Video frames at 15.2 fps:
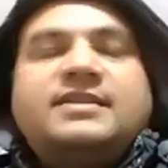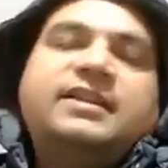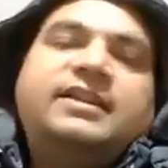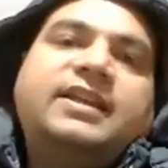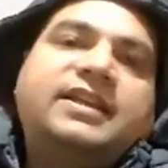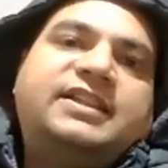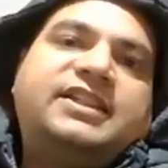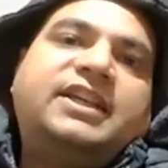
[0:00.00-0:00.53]

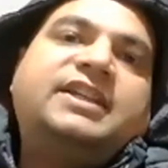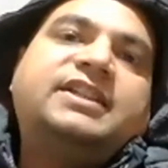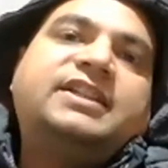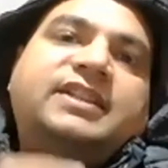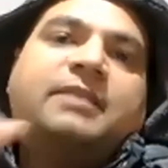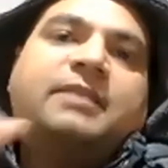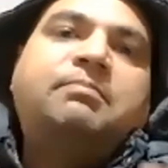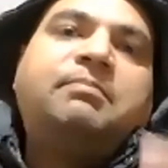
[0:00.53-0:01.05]
They change
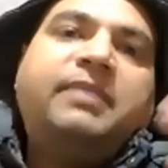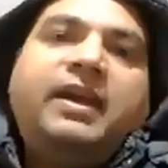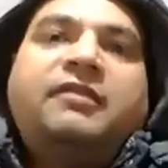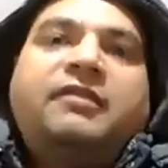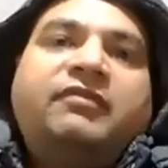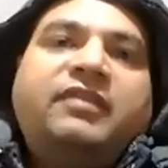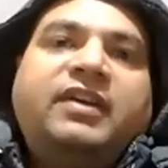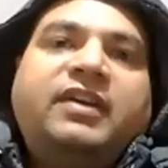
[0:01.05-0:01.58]
their
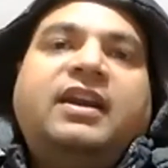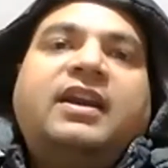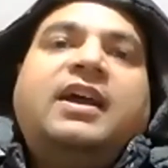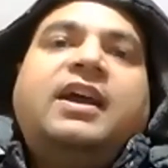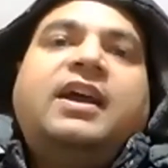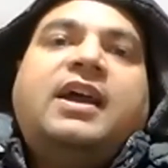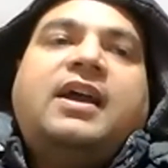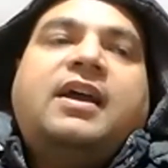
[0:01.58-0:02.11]
behavior
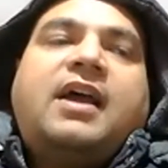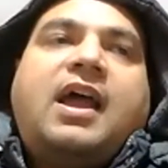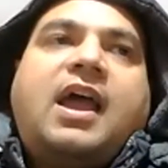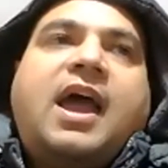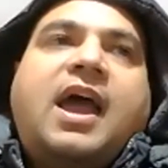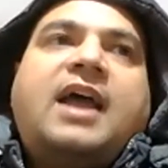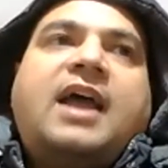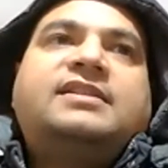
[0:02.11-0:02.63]

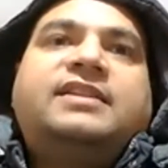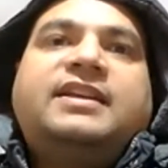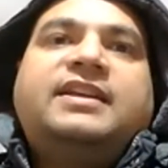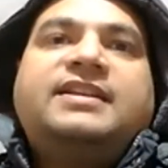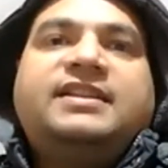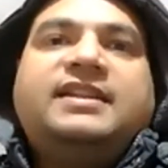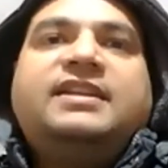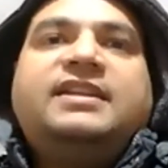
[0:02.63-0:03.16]
as they
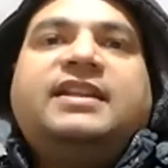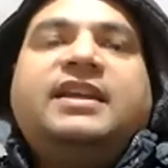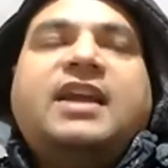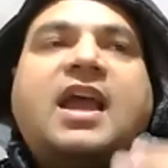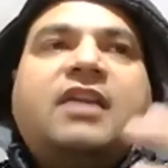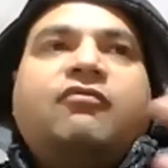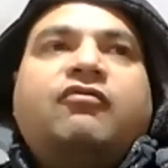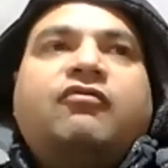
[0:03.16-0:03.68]
see
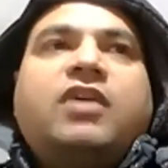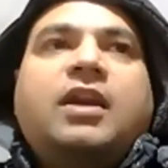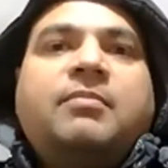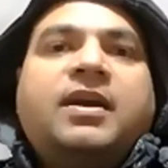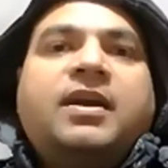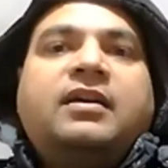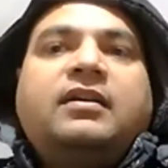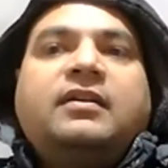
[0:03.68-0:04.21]
the
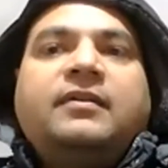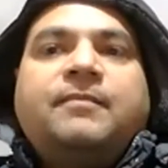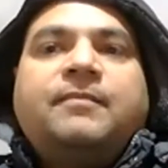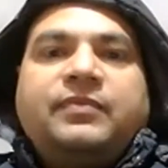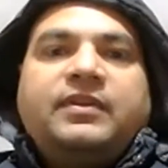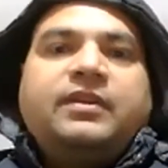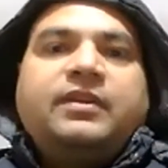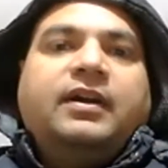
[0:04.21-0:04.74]
environment.
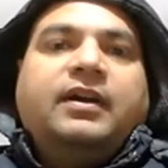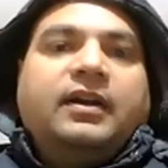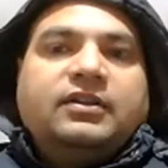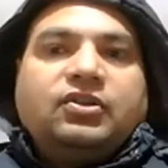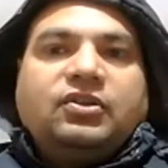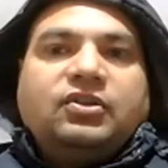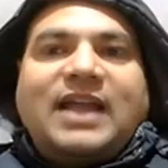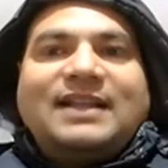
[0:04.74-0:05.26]

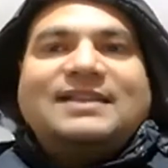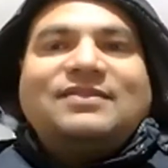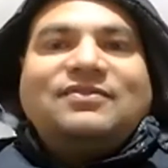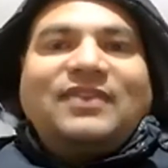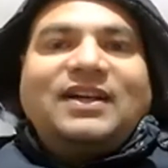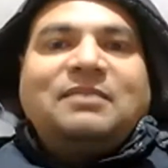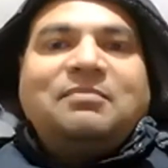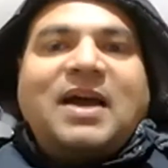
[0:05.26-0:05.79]
So that's
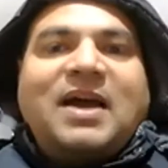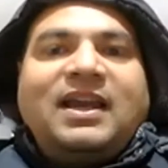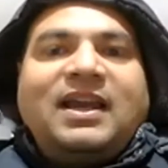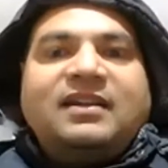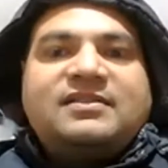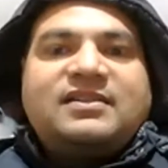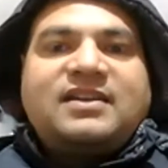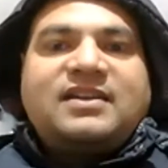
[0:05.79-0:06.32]
what my
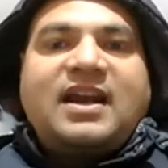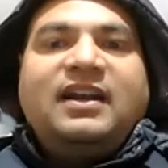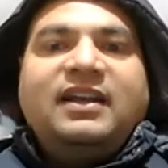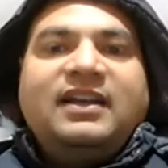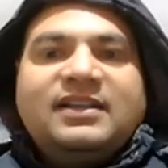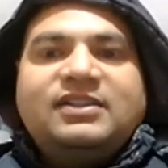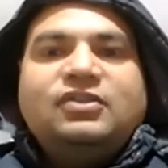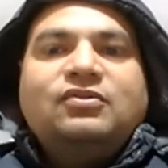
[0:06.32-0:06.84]
understanding
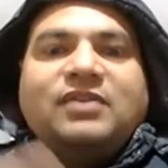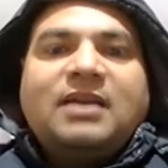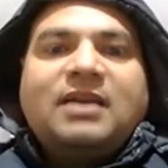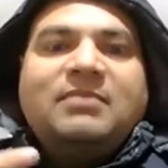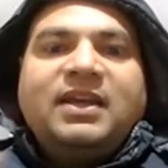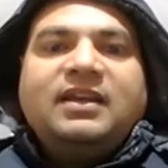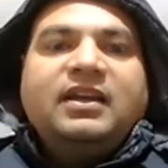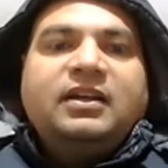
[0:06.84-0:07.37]
is. You can
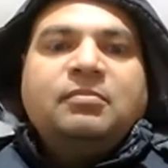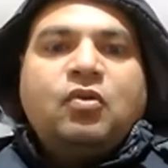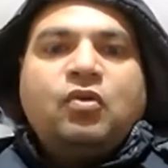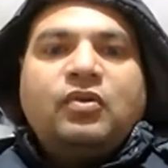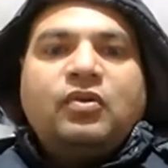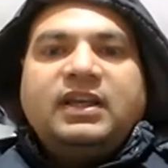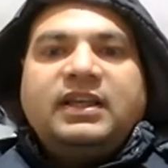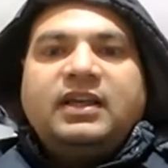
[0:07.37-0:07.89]
make it
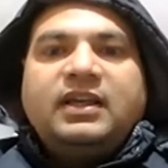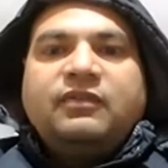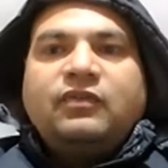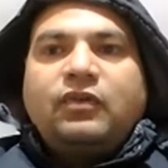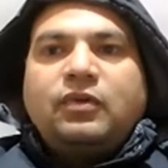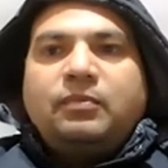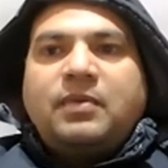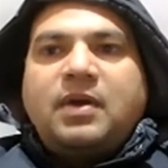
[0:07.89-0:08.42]
more clear
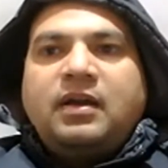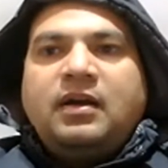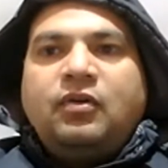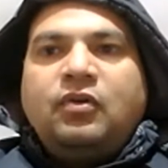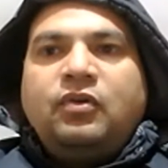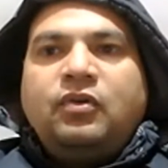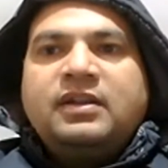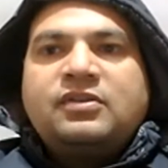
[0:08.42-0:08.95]
for
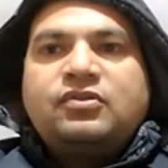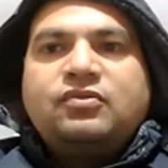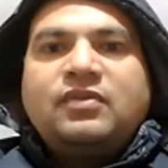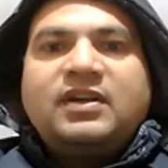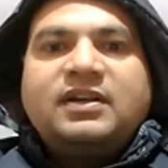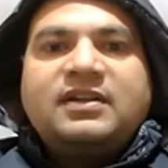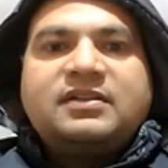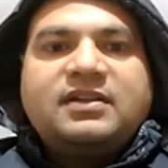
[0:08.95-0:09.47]
audience to
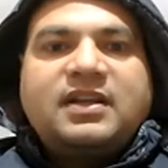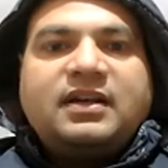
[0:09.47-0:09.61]
understand.